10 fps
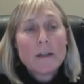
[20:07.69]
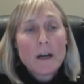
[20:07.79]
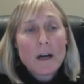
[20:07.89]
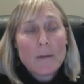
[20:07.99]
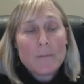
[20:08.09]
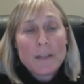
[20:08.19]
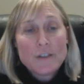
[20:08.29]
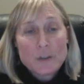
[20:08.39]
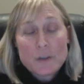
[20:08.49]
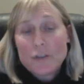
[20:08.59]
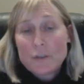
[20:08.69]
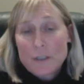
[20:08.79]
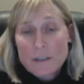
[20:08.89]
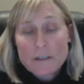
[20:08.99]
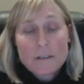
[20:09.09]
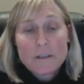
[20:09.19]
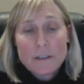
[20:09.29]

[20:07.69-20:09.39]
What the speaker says: That Jewish students,